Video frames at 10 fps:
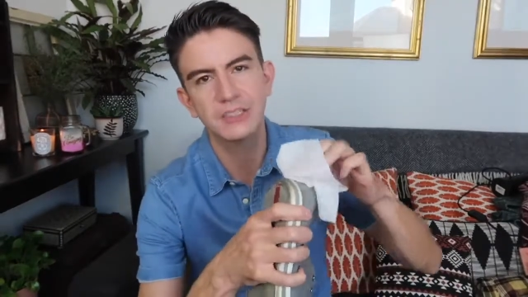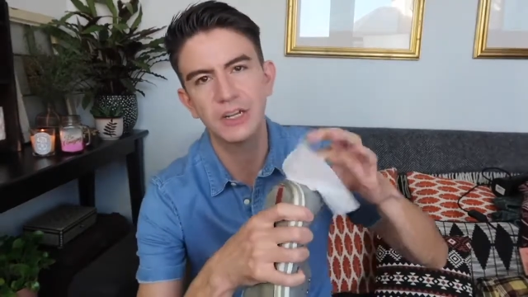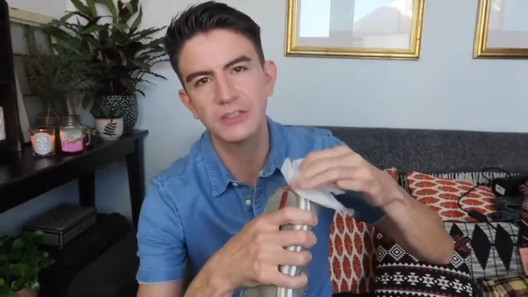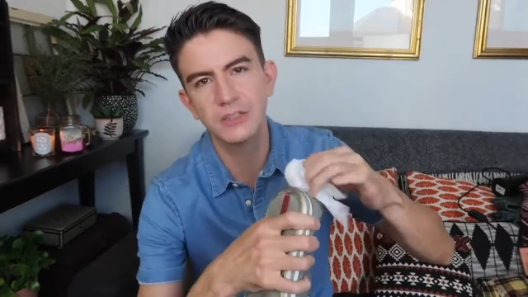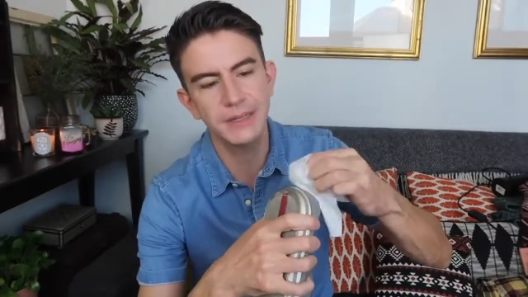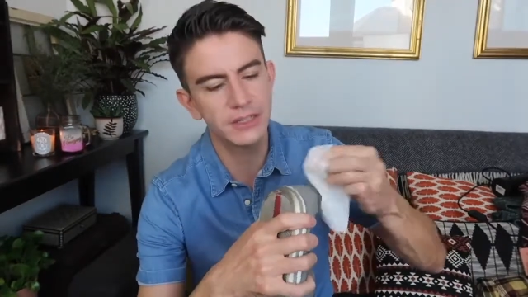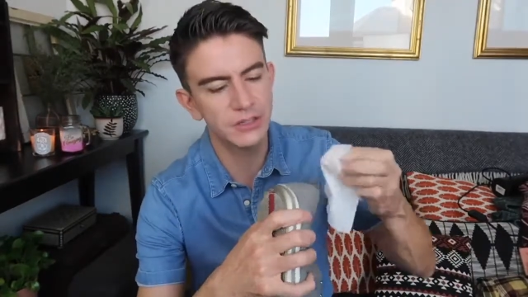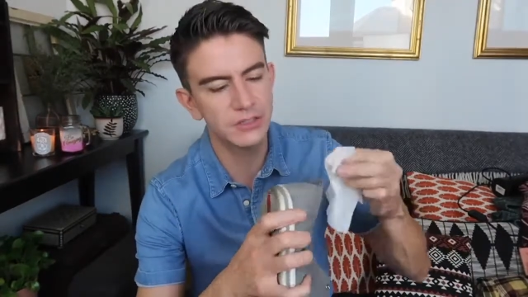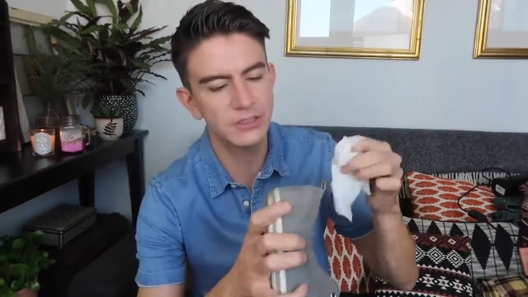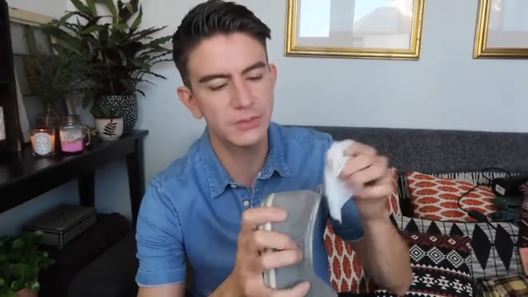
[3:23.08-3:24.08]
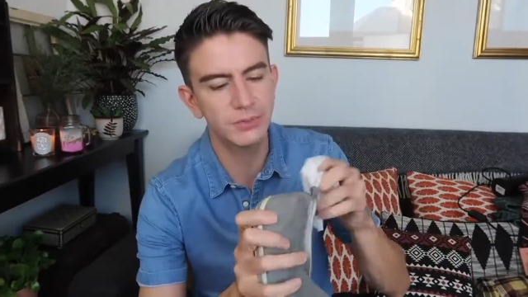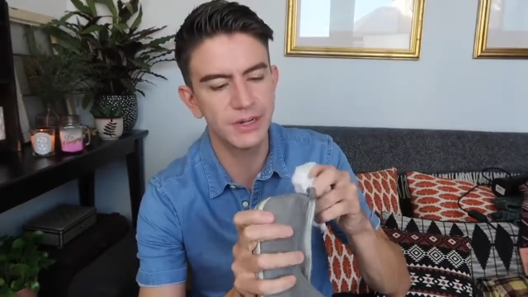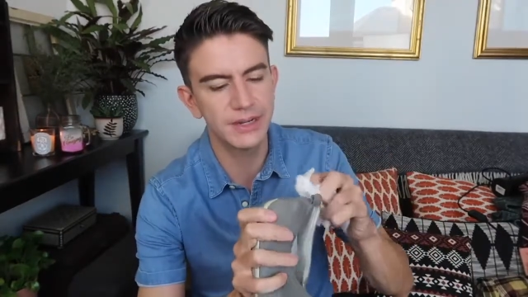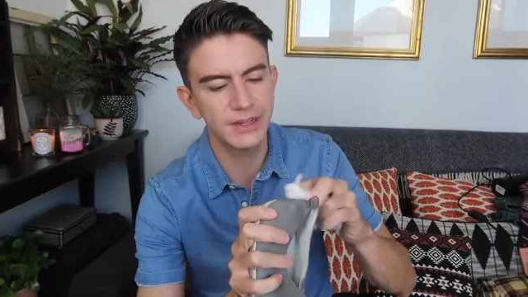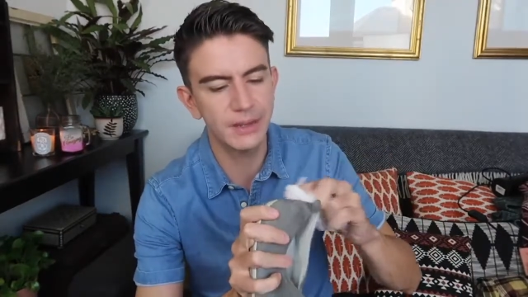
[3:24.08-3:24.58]
is going to be good to
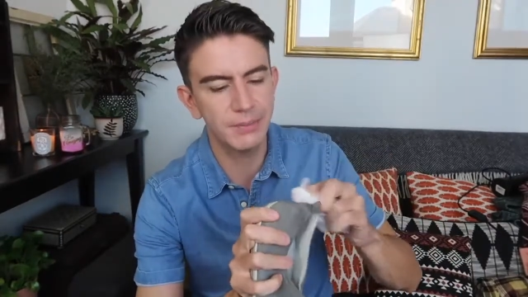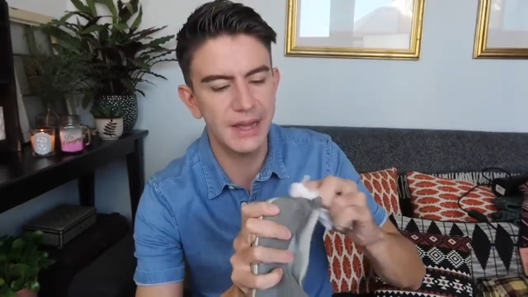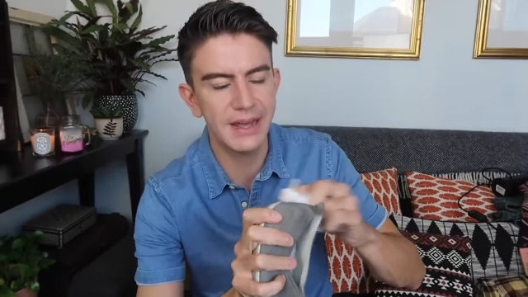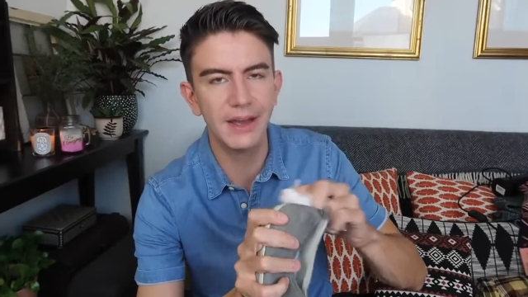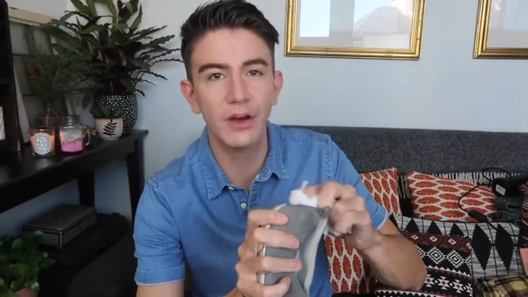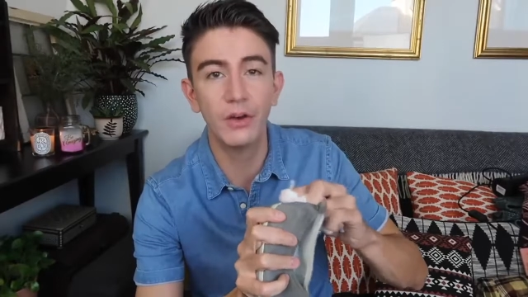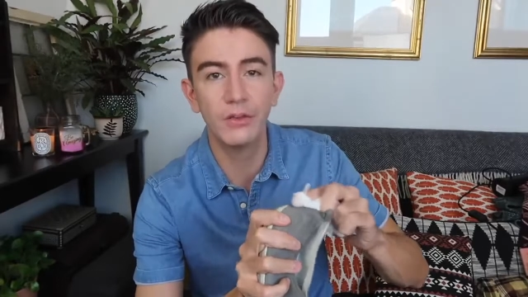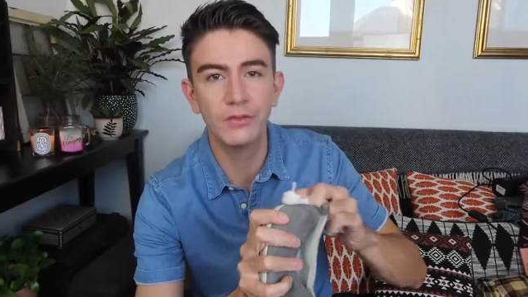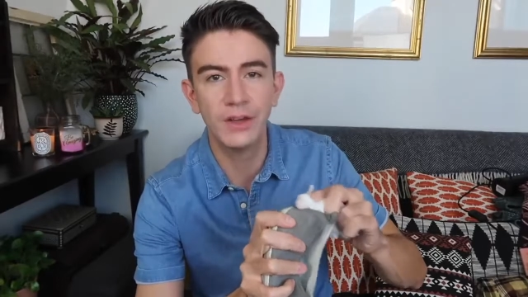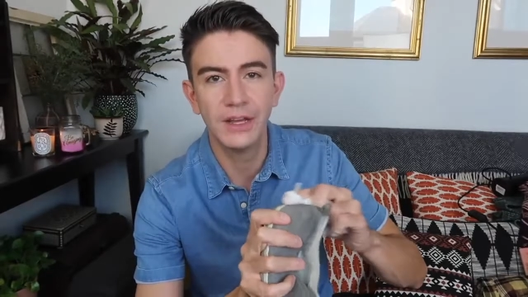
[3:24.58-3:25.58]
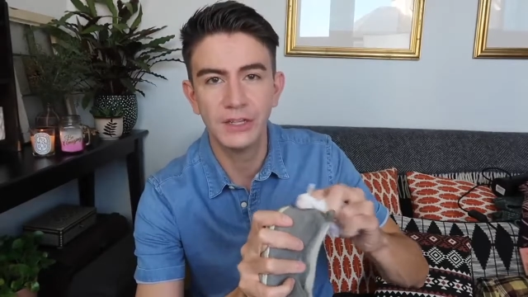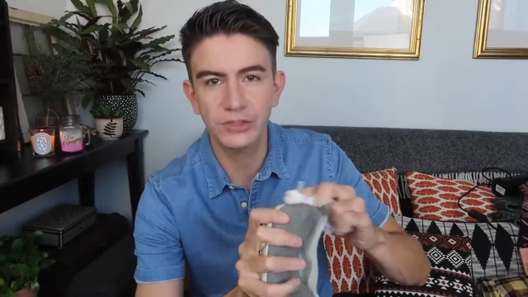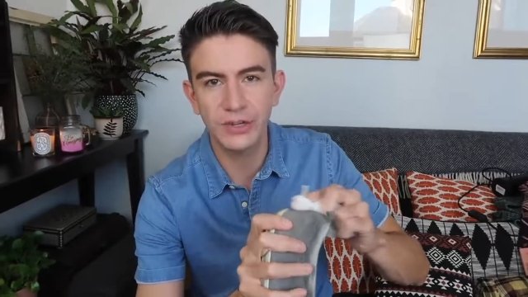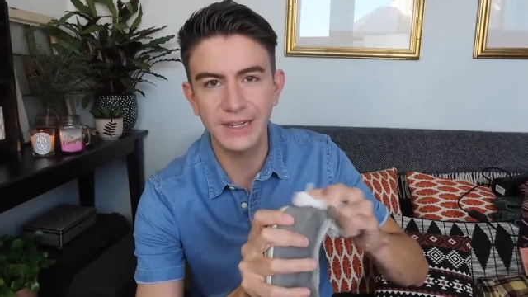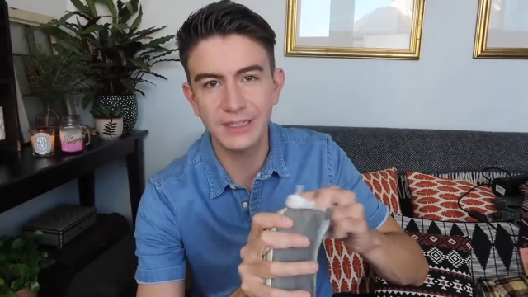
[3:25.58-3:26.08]
bring a pair of
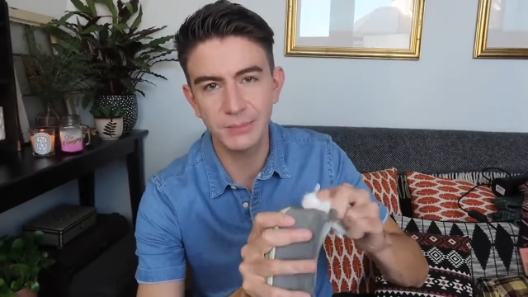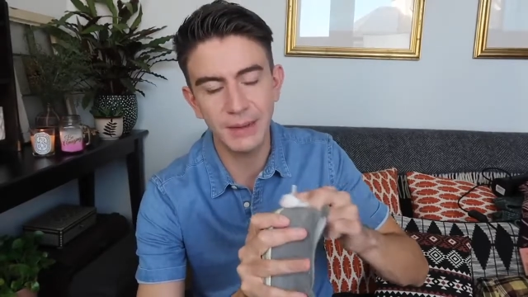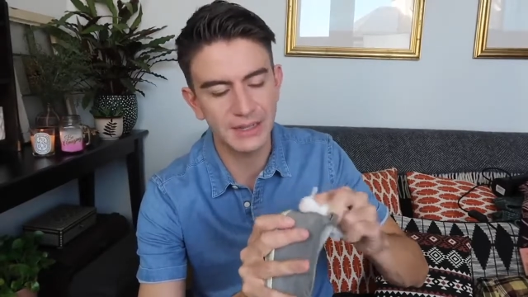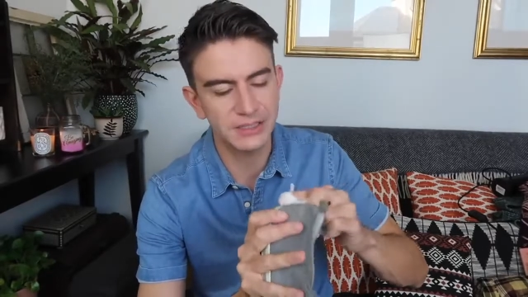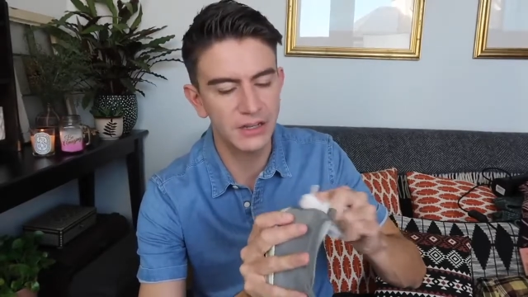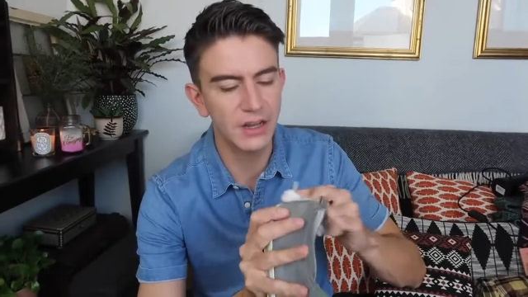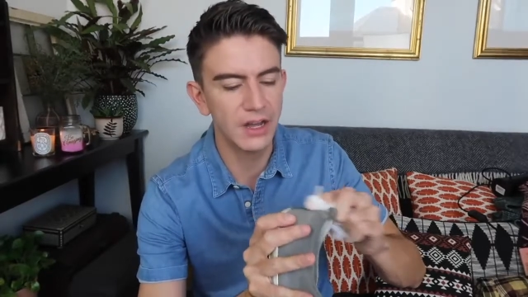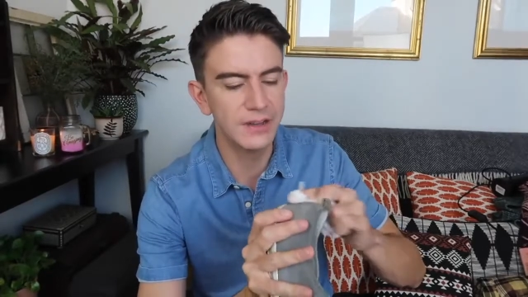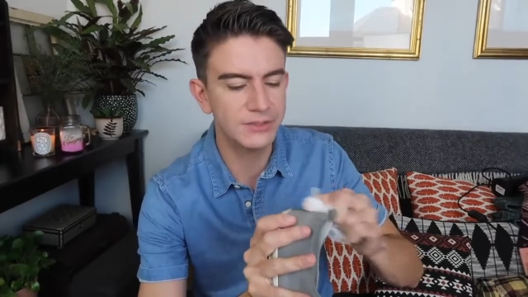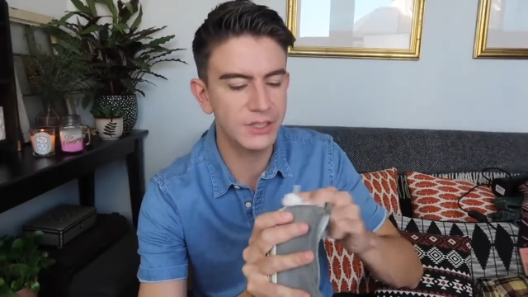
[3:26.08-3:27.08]
trainers back to life.